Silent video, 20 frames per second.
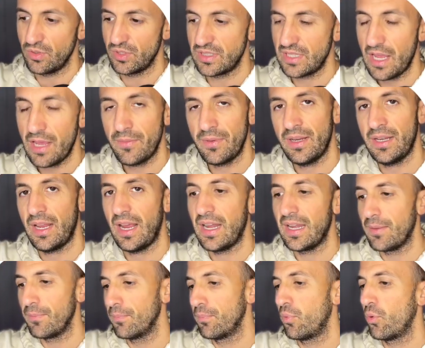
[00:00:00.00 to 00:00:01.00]
save it and
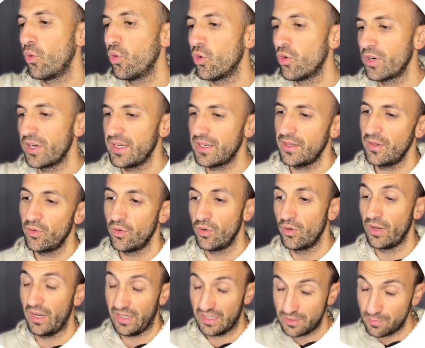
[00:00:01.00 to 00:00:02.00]
import it
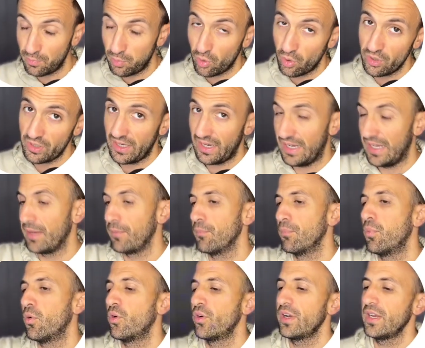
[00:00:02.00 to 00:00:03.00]
or export and
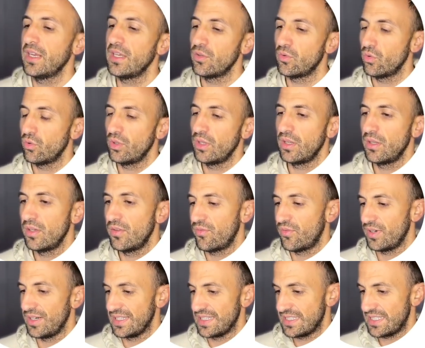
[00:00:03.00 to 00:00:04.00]
import it into the
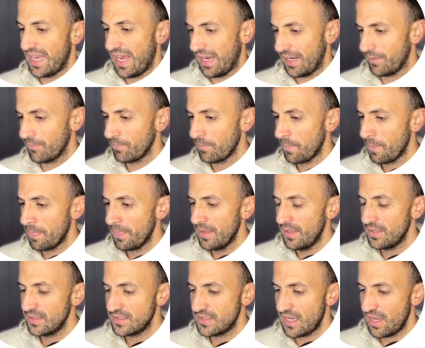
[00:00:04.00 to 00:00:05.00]
site.
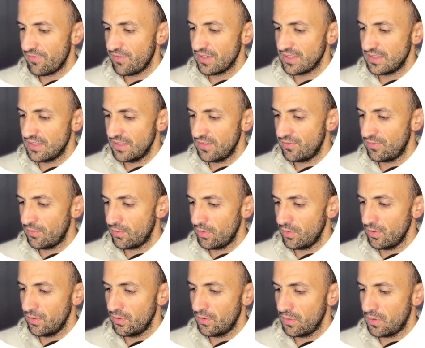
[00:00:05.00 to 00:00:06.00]
Save as
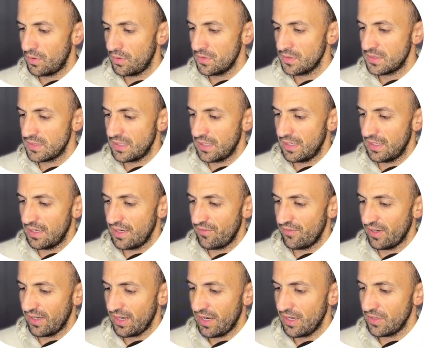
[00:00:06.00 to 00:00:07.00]
default, notes and
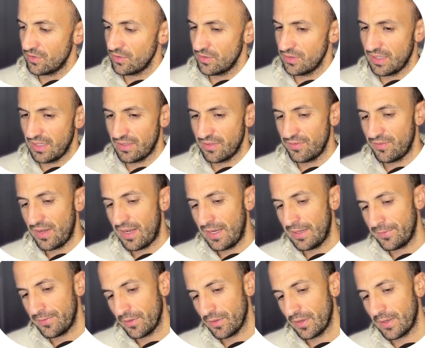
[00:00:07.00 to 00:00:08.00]
navigator, that's
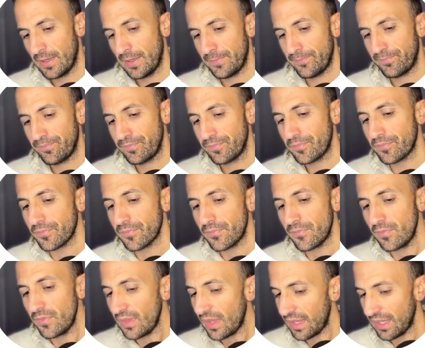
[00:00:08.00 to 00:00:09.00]
fine. Okay.
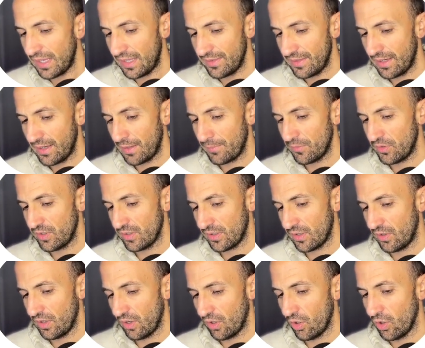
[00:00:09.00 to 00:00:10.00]
Then I'm just
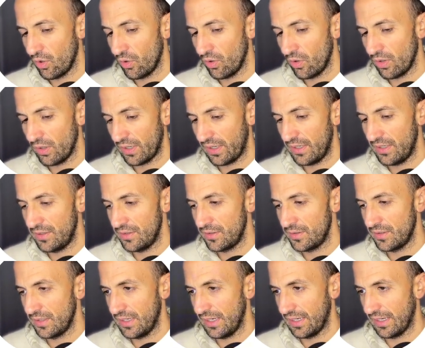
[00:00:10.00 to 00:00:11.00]
gonna go
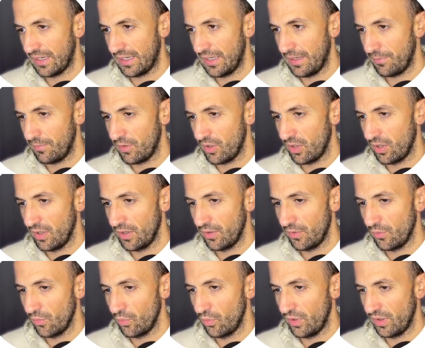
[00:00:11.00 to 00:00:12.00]
here and going
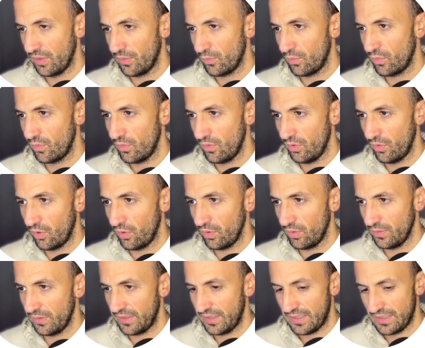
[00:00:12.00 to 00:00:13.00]
with
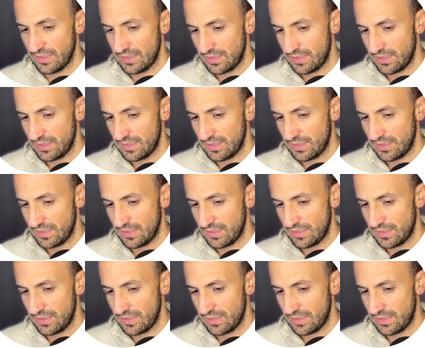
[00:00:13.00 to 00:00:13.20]
all the